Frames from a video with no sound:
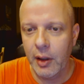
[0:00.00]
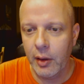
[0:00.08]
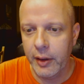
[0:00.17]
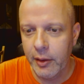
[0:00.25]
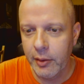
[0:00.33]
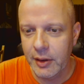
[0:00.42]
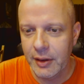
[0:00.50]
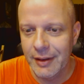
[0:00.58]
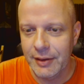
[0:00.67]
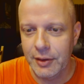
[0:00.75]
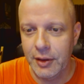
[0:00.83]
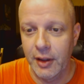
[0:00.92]
We are here to
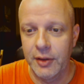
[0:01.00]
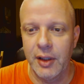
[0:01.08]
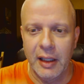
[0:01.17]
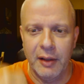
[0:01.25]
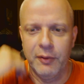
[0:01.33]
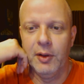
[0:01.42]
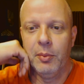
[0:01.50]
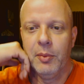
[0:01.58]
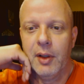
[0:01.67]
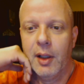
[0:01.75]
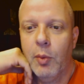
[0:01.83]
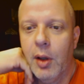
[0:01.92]
discuss a
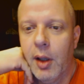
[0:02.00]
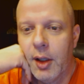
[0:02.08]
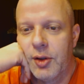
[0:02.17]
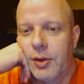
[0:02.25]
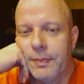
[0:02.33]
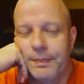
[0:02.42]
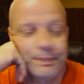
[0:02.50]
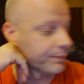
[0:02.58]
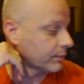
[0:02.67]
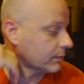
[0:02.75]
film that I watched.